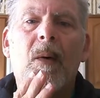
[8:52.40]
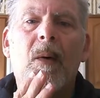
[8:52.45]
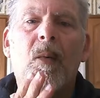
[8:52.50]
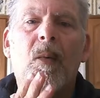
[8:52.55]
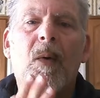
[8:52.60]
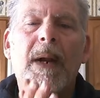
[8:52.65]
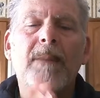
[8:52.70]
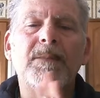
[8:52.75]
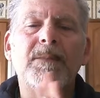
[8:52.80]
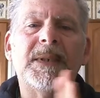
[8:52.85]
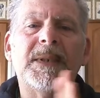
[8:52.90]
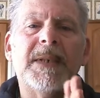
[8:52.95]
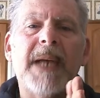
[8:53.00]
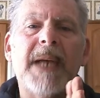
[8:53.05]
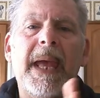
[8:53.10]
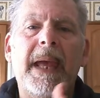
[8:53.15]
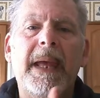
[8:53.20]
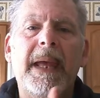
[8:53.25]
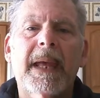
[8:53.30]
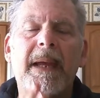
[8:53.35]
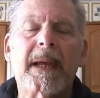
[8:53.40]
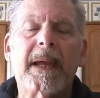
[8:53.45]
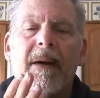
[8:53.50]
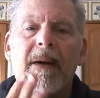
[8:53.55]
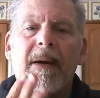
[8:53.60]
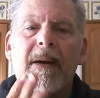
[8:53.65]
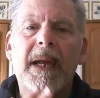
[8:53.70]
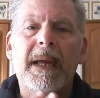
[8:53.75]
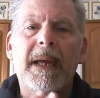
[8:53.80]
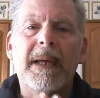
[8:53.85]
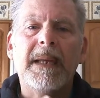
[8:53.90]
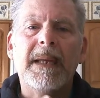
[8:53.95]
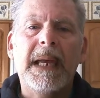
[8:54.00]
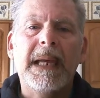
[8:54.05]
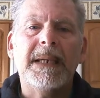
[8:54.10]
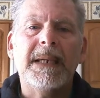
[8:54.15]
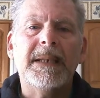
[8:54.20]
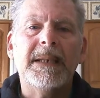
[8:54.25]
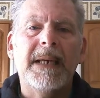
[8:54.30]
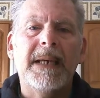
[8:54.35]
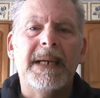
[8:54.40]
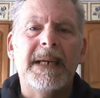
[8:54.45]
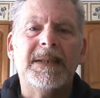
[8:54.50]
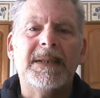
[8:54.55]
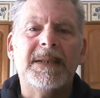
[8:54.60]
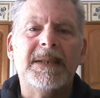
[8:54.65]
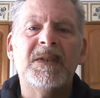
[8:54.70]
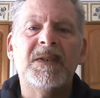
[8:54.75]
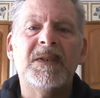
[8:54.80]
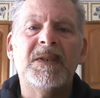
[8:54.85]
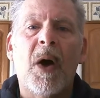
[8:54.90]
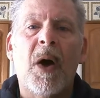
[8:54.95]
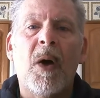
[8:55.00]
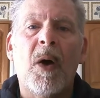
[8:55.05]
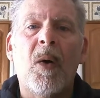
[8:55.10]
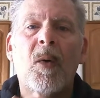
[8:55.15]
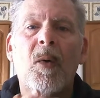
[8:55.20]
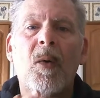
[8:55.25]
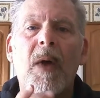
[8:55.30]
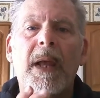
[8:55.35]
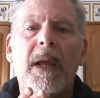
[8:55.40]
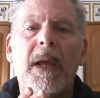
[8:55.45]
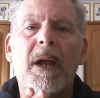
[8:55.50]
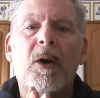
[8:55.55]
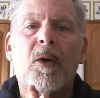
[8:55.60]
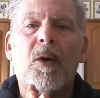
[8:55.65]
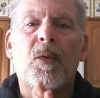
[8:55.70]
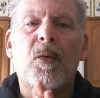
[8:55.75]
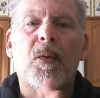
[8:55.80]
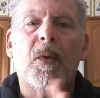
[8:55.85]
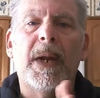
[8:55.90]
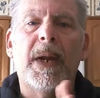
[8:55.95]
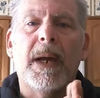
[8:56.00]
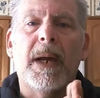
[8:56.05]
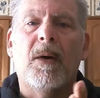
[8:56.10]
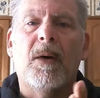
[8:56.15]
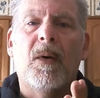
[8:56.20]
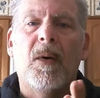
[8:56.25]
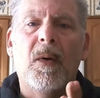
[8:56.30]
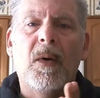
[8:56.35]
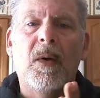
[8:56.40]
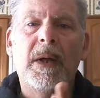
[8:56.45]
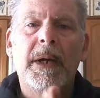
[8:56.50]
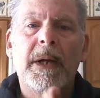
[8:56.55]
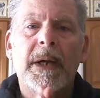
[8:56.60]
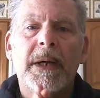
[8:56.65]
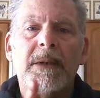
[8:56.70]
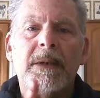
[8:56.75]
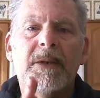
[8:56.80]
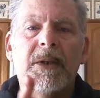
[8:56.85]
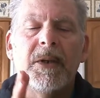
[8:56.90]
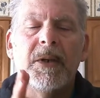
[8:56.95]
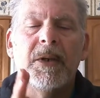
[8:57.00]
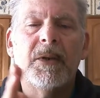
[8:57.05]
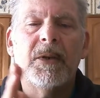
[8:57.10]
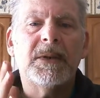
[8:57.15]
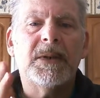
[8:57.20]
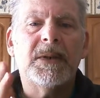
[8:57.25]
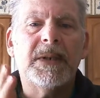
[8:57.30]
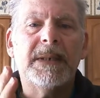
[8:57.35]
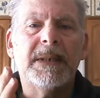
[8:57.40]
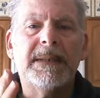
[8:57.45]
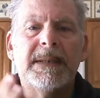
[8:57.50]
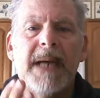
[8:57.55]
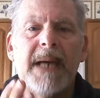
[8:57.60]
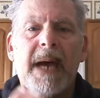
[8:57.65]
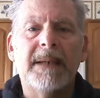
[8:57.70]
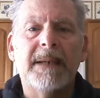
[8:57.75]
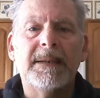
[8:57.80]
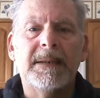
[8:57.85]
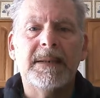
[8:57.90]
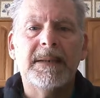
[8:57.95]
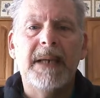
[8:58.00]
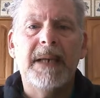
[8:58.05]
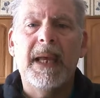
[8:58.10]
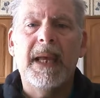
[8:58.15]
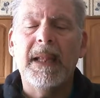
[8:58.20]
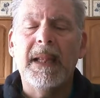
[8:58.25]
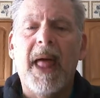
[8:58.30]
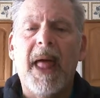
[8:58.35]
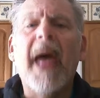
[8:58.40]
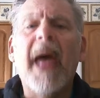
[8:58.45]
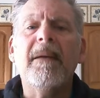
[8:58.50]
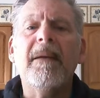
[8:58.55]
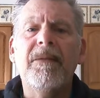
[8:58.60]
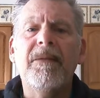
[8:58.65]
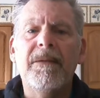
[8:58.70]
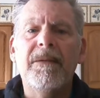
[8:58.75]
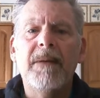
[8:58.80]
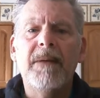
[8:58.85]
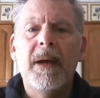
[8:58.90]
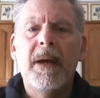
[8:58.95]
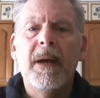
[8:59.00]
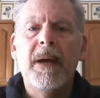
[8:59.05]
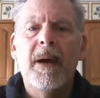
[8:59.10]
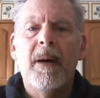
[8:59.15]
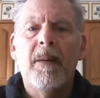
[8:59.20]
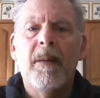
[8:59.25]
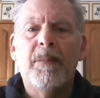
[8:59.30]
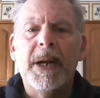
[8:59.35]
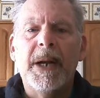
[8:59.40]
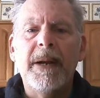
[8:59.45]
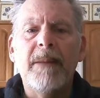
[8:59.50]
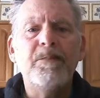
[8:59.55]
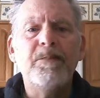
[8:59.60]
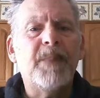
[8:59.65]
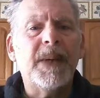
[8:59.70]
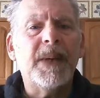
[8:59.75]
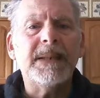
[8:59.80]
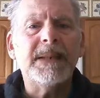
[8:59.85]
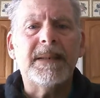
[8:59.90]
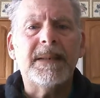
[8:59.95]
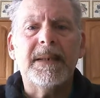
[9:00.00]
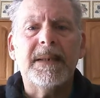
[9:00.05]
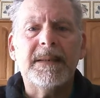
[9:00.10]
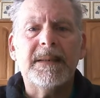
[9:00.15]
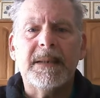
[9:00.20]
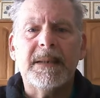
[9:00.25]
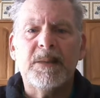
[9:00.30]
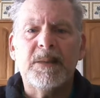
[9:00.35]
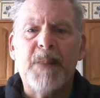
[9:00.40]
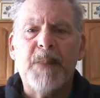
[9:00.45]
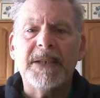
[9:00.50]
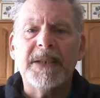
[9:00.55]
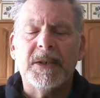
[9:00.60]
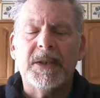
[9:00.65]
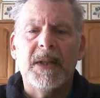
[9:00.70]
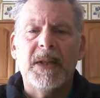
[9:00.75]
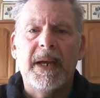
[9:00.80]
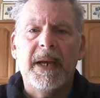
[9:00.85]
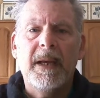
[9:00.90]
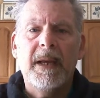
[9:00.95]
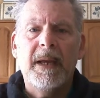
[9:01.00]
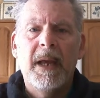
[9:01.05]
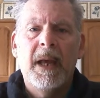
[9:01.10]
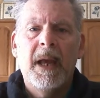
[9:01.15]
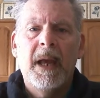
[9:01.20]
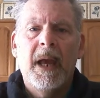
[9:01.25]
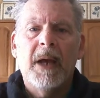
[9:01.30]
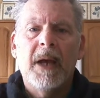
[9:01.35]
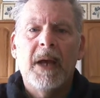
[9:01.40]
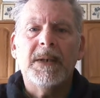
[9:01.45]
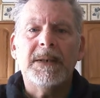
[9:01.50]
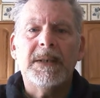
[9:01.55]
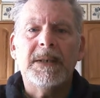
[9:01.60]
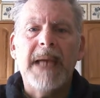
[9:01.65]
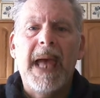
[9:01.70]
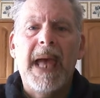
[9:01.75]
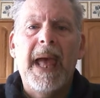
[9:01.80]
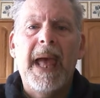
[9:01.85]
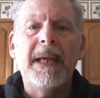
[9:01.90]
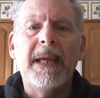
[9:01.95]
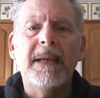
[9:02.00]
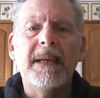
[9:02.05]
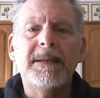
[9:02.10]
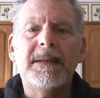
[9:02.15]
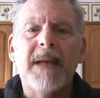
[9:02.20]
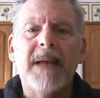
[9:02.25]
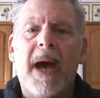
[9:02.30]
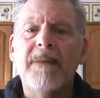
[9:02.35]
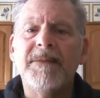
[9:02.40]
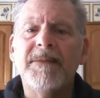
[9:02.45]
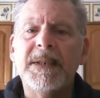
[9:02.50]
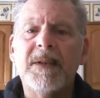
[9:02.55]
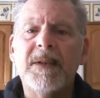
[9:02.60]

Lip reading: what I'm saying here, it's so critical to your success in life, but in business especially, because I've